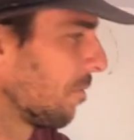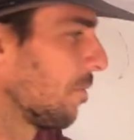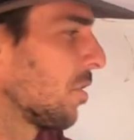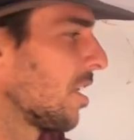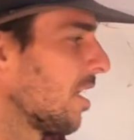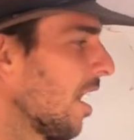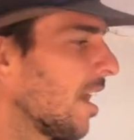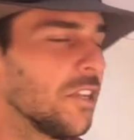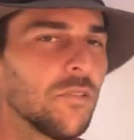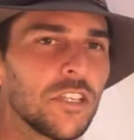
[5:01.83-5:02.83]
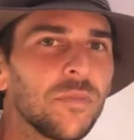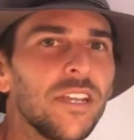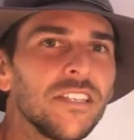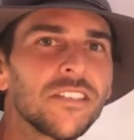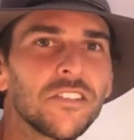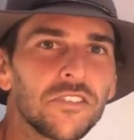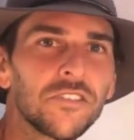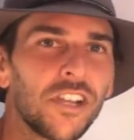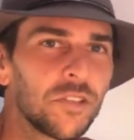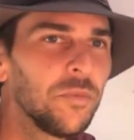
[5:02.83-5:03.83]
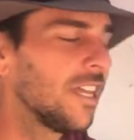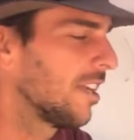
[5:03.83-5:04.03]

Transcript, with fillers: for the uh, USBs, just chuck them in